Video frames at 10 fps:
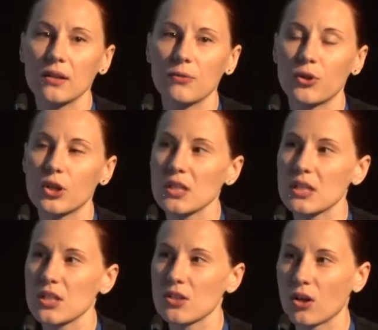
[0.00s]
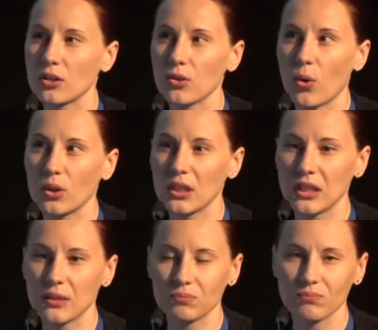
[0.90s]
for us is not only